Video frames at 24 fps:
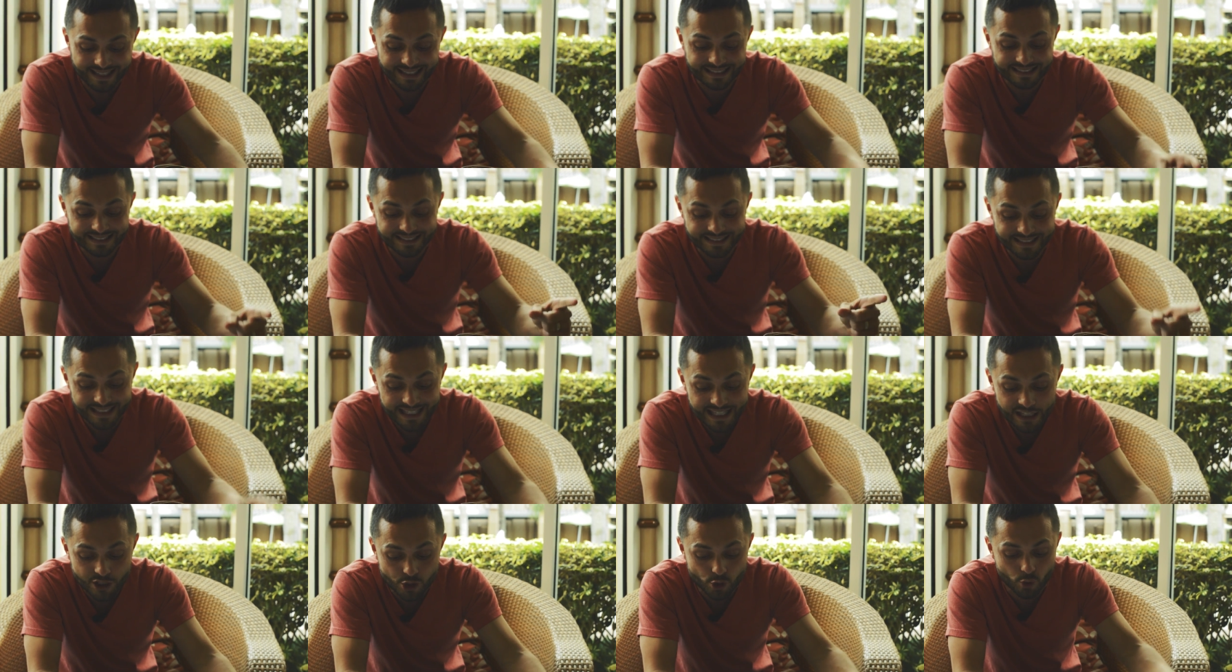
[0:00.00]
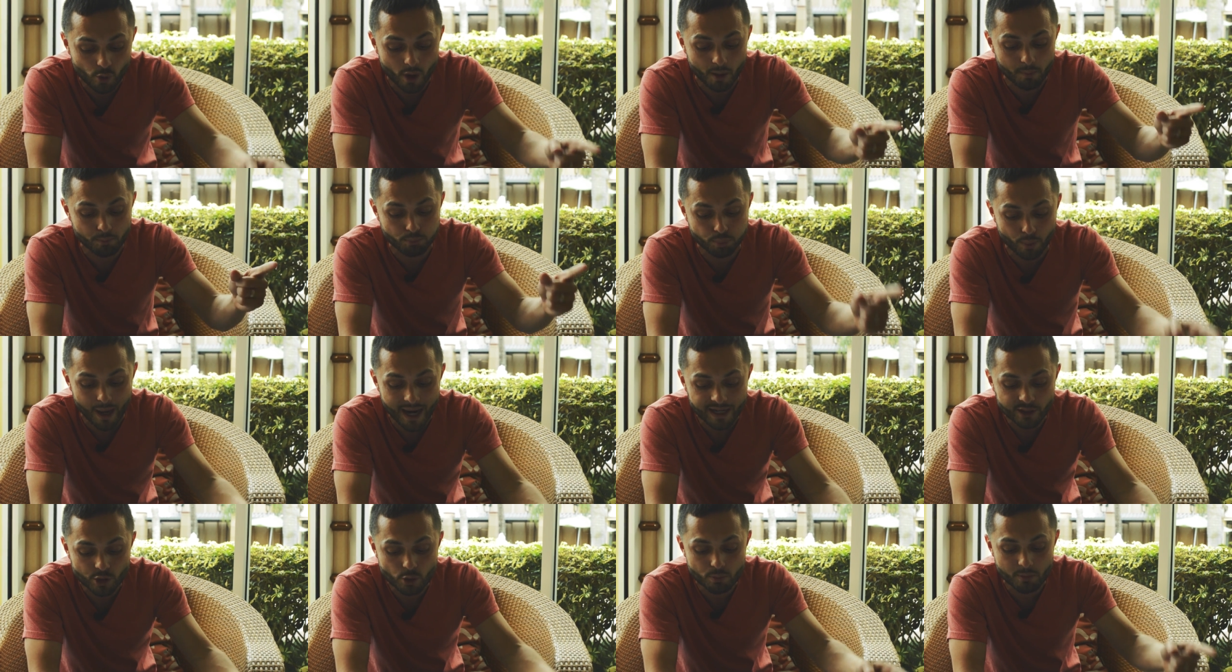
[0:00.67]
Indeed, you are a
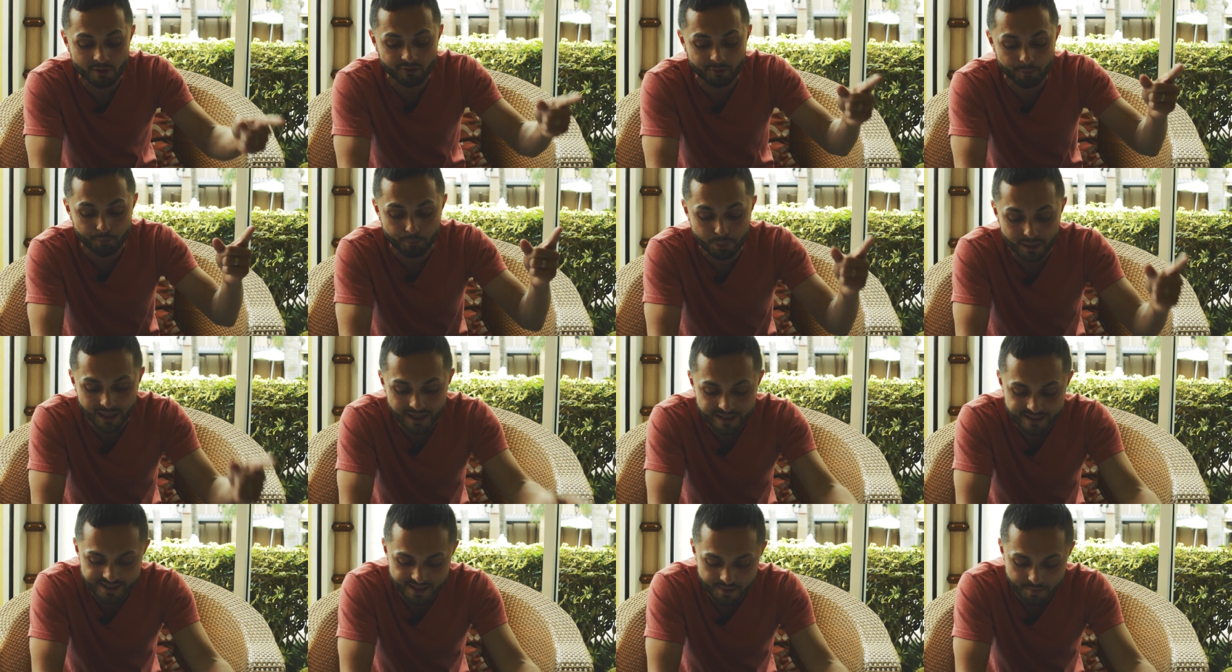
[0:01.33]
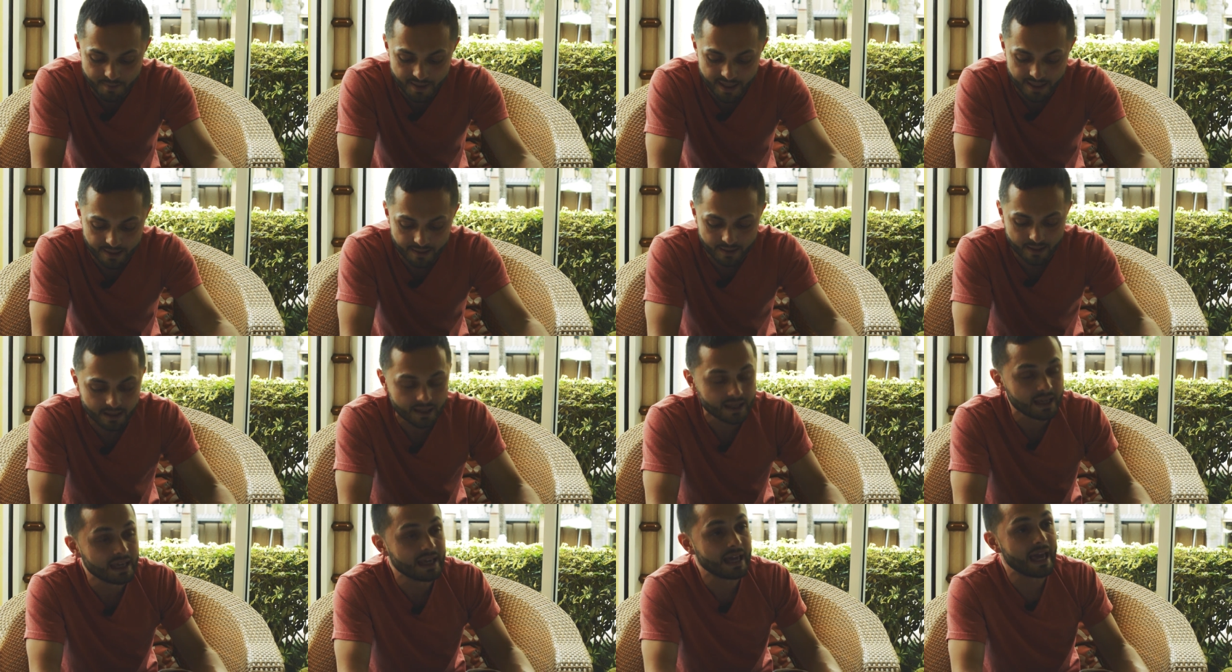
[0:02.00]
bridegroom of blood to me.
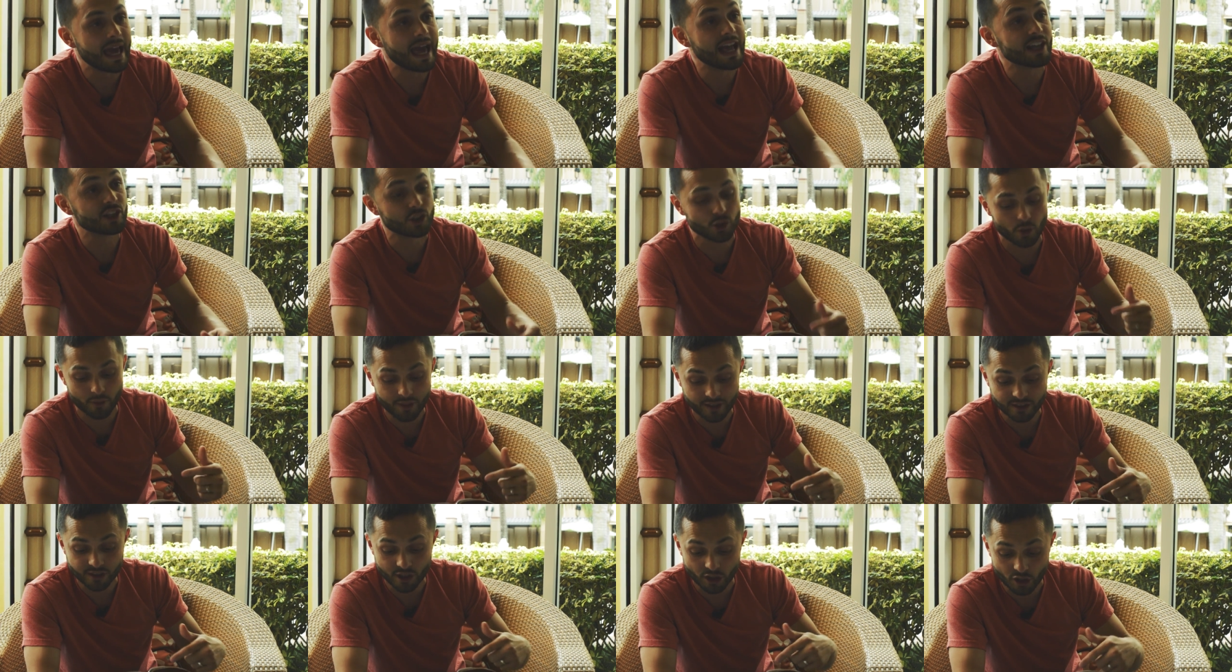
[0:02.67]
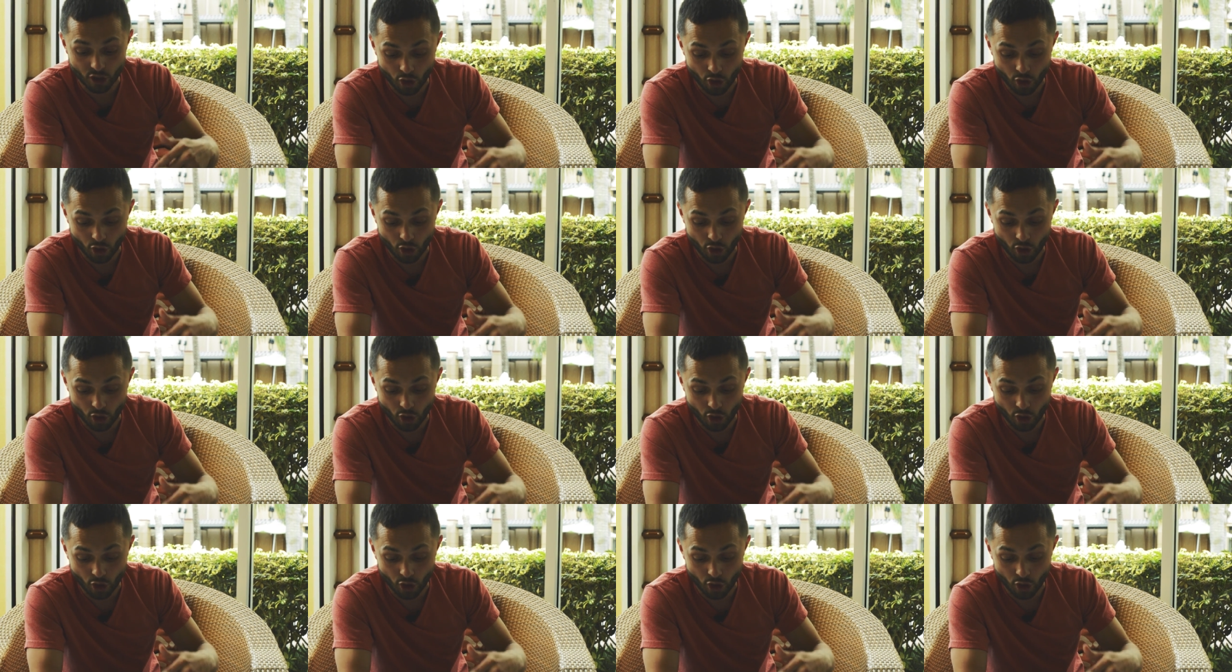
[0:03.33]
And so then the